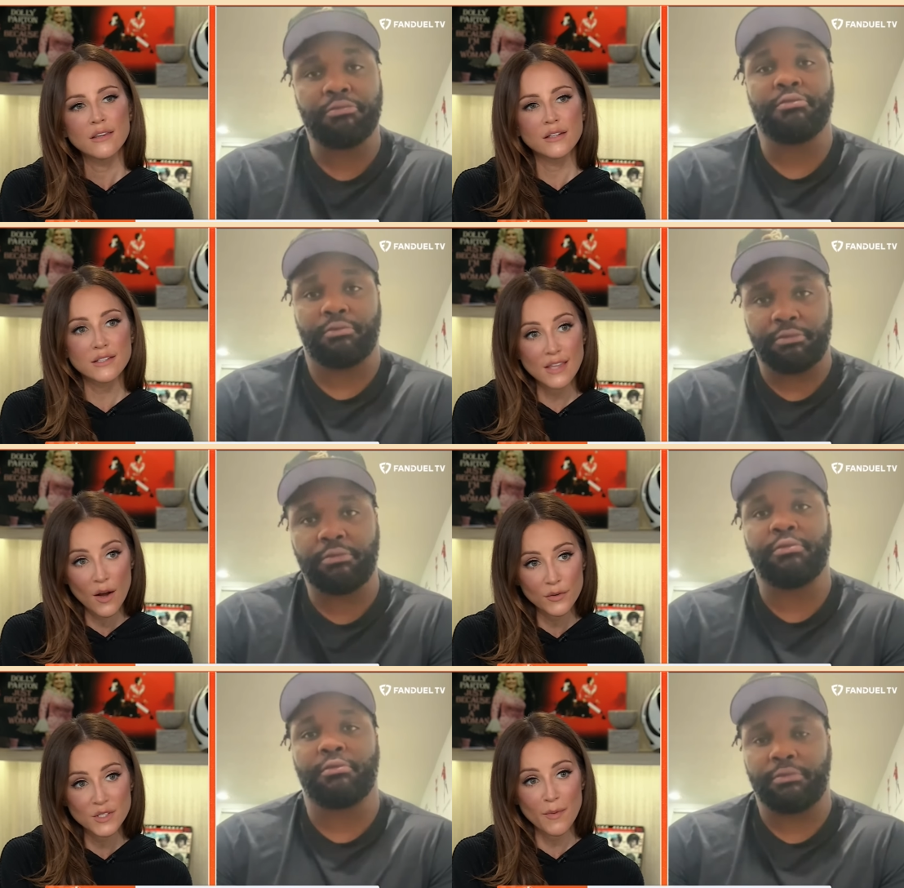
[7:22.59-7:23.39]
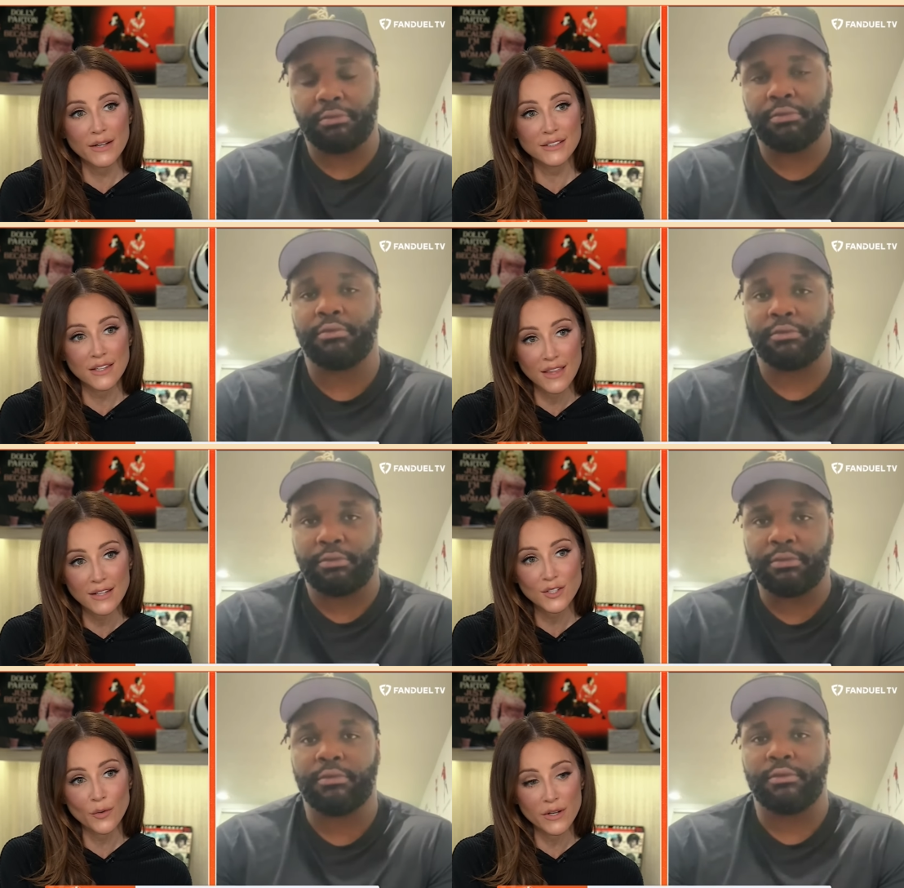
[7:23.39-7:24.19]
Speaker 1: that he's that respected, that
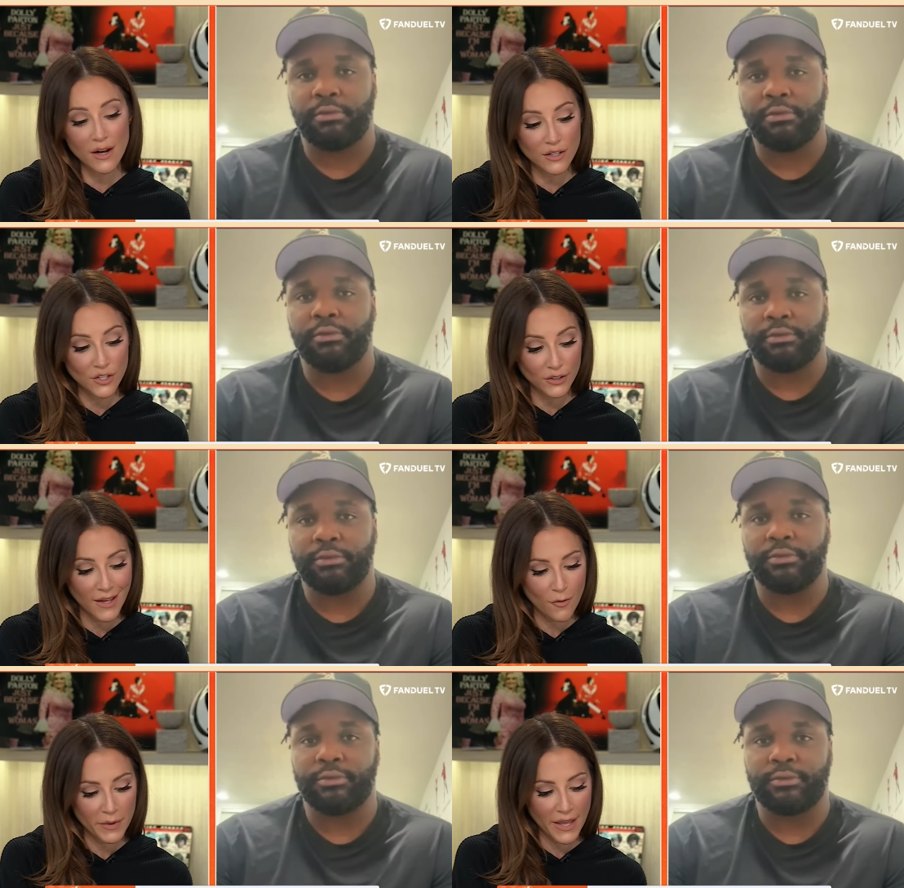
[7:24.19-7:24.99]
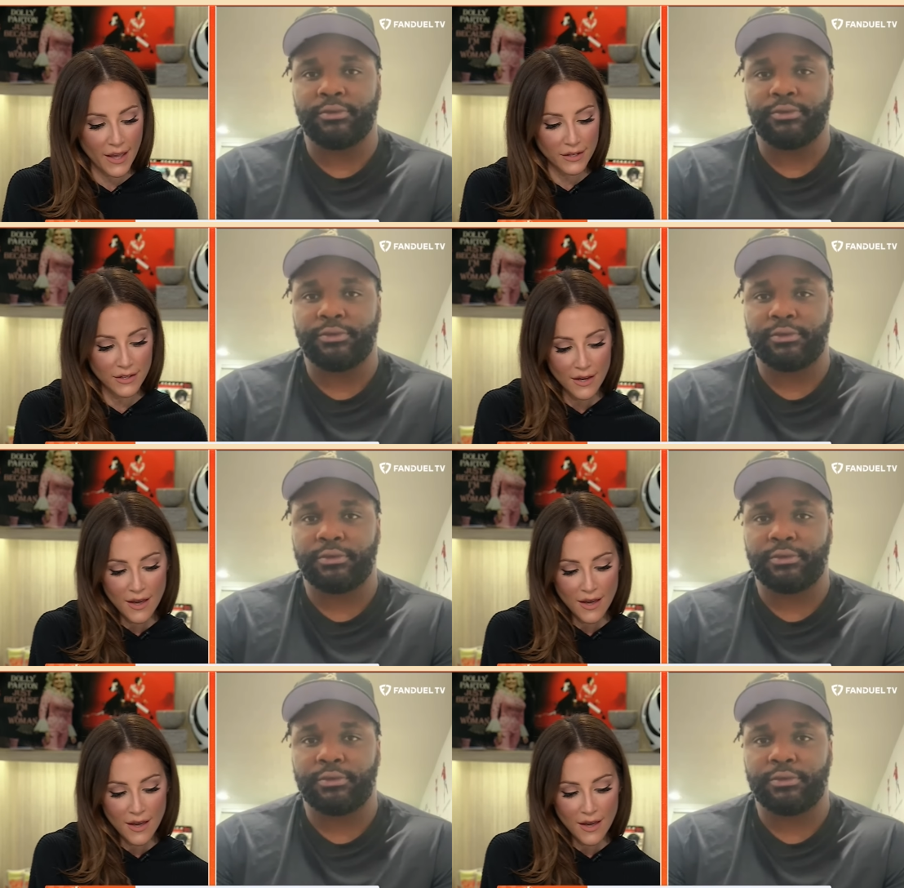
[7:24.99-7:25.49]
that's going on, and you're gonna have a big hand